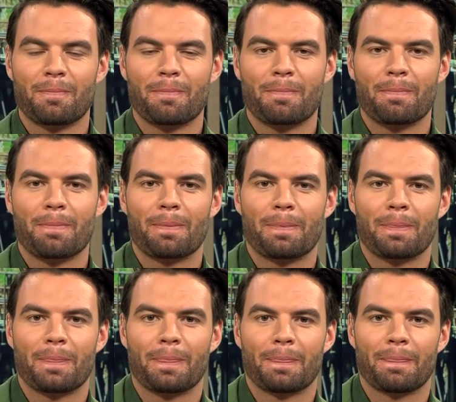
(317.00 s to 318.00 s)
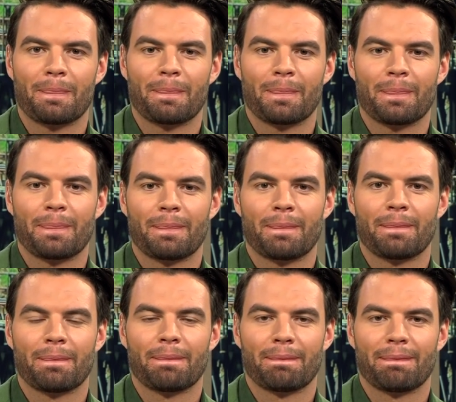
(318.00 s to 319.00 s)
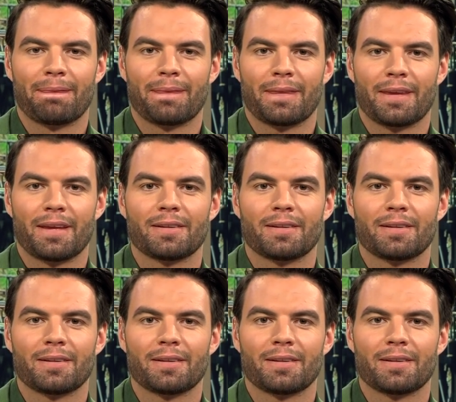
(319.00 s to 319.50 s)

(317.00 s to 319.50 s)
This person isn't speaking.